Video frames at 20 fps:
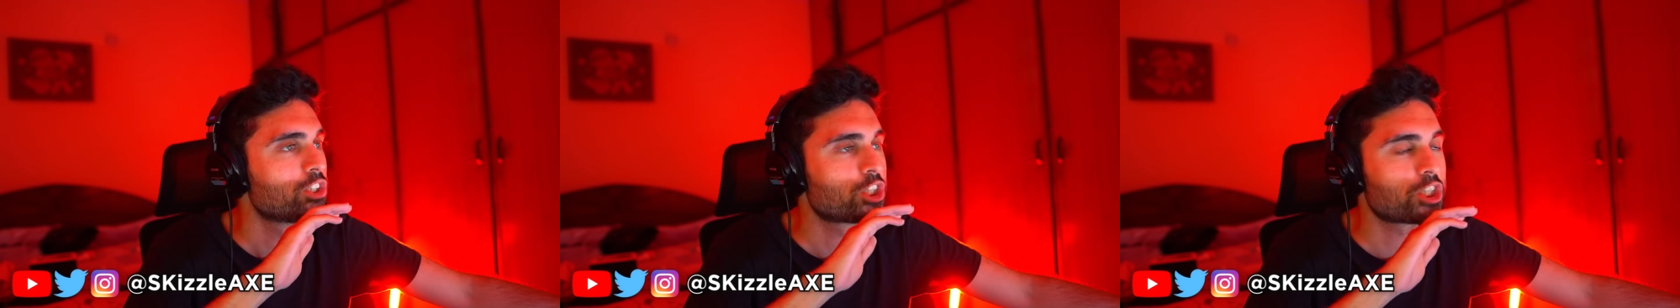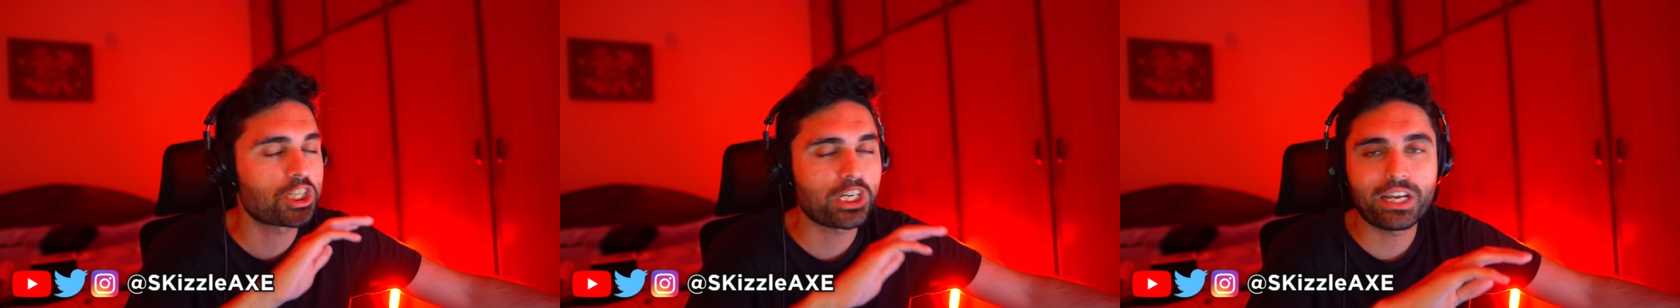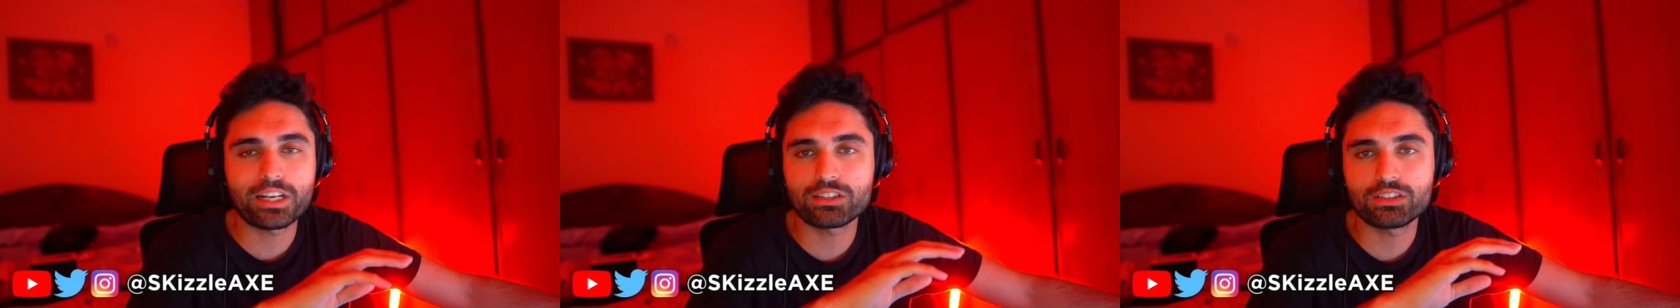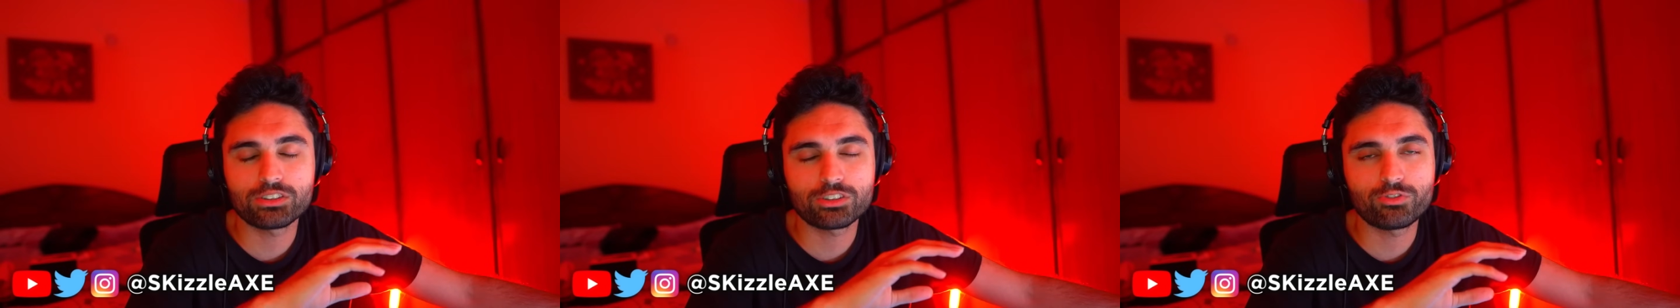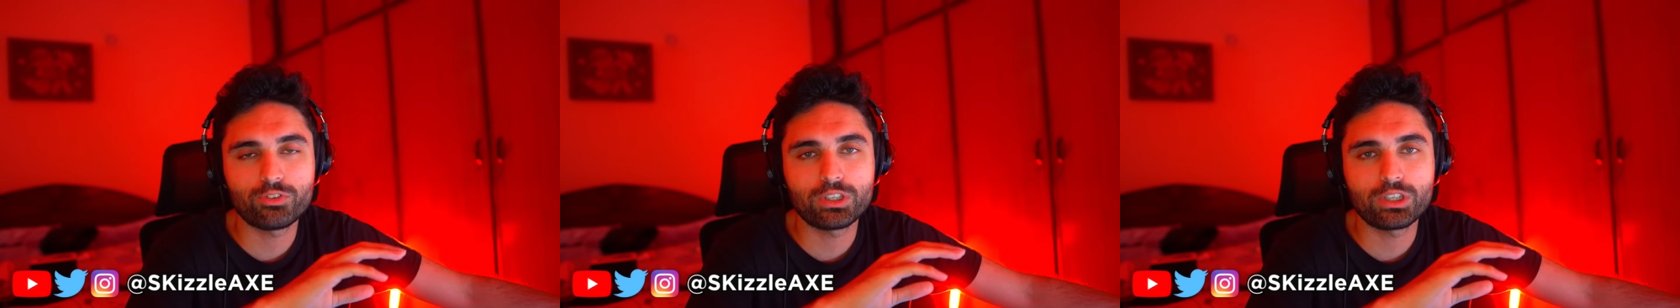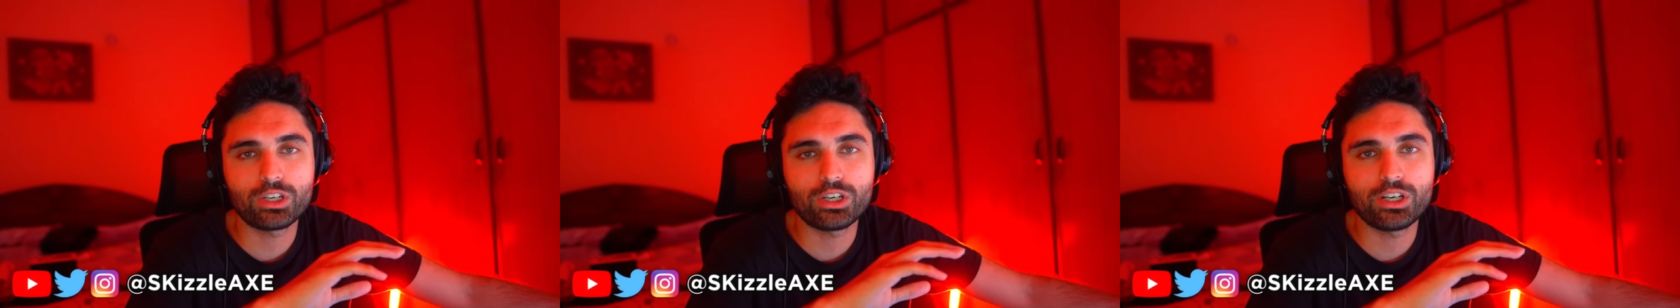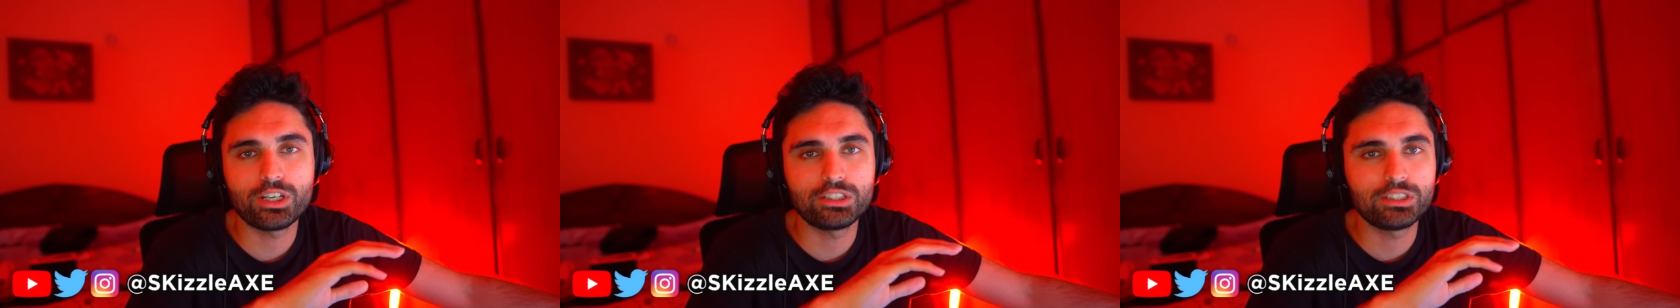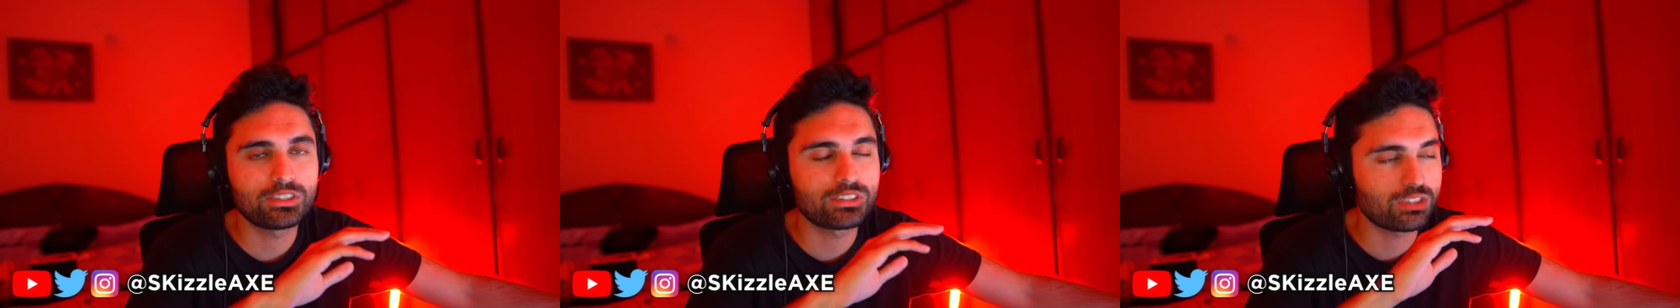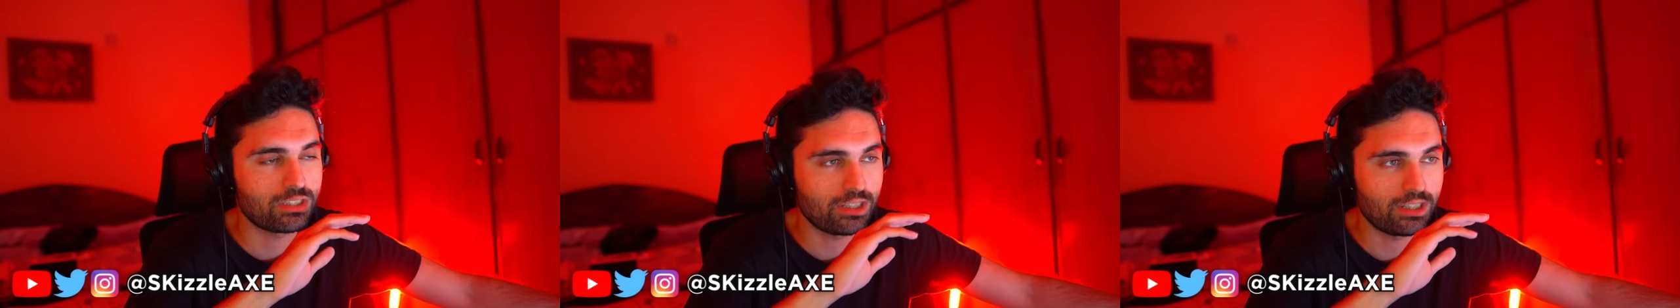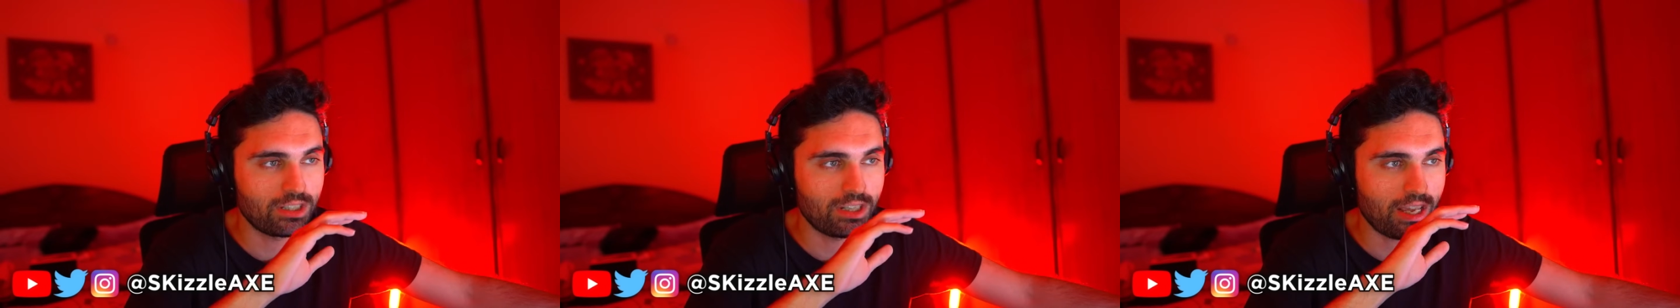Check this video out. This
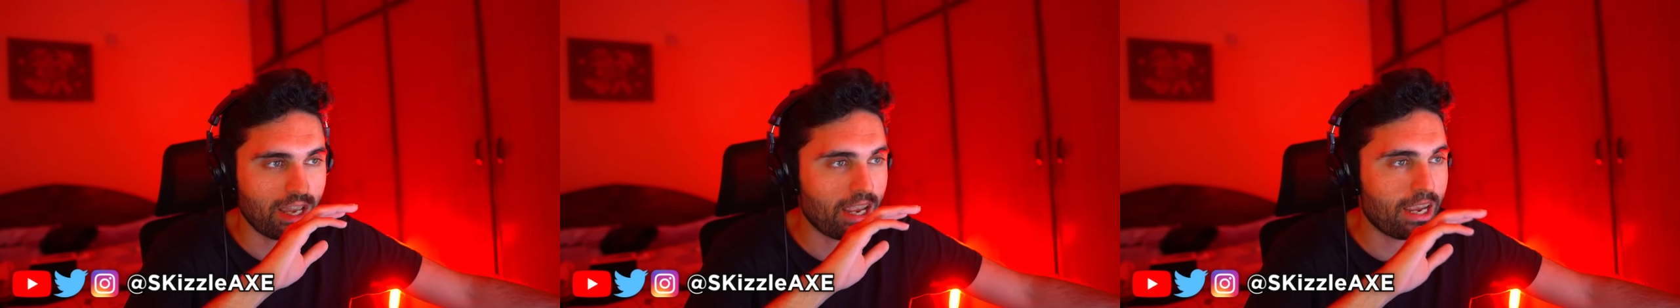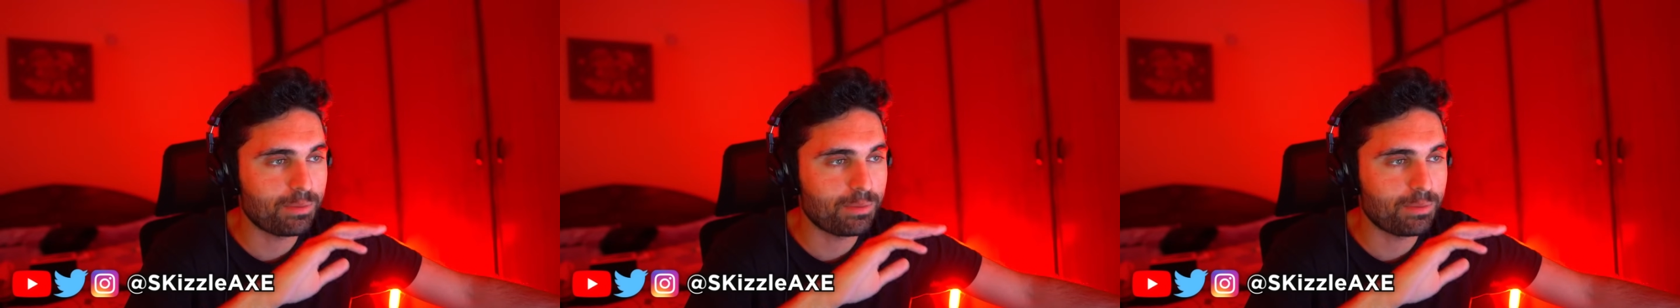is an